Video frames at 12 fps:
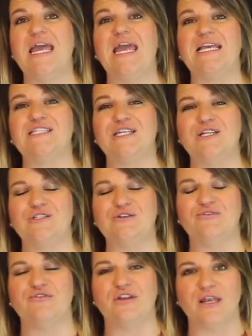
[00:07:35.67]
it's going to do
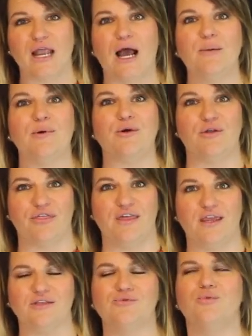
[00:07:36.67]
phenomenal things,